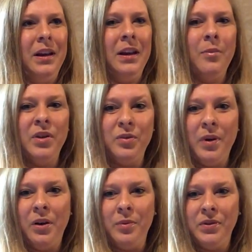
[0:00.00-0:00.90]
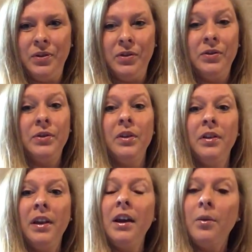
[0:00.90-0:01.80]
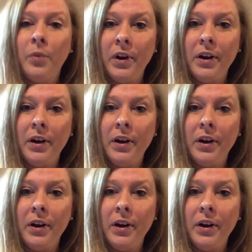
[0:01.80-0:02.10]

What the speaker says: in a much better position so that they can